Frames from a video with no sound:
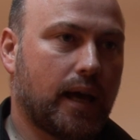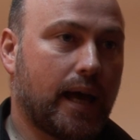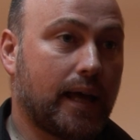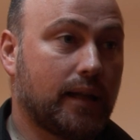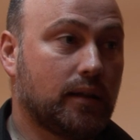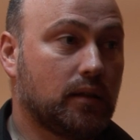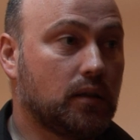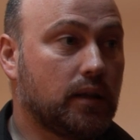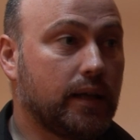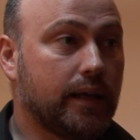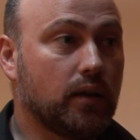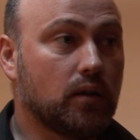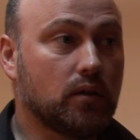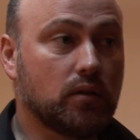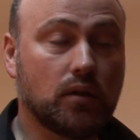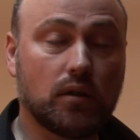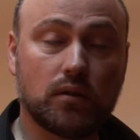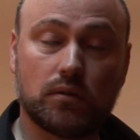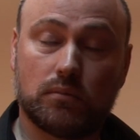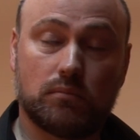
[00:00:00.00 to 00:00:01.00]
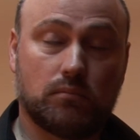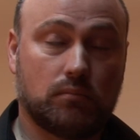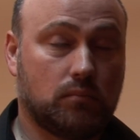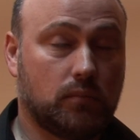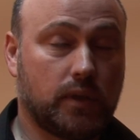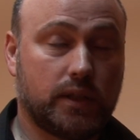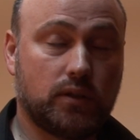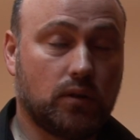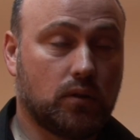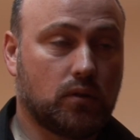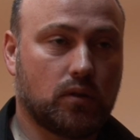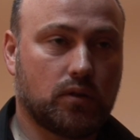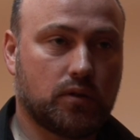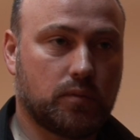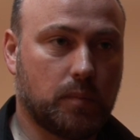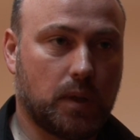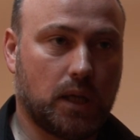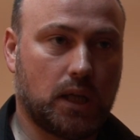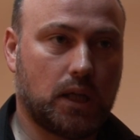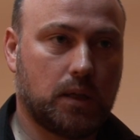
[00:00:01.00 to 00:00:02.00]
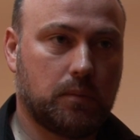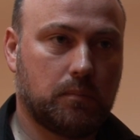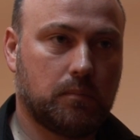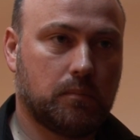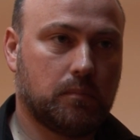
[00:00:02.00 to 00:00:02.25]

and they don't cost money.